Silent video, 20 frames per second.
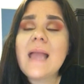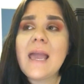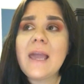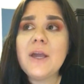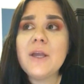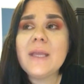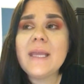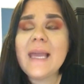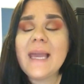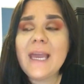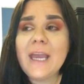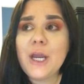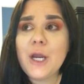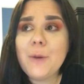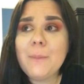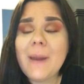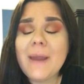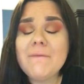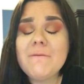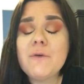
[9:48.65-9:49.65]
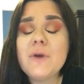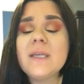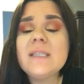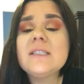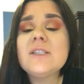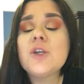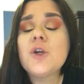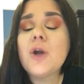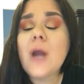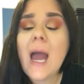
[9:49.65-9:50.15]
And I could hear my
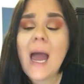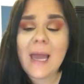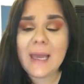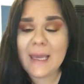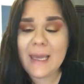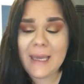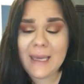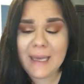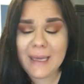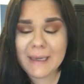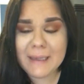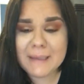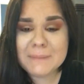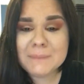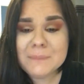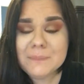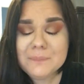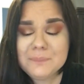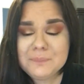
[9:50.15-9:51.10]
voice cracking.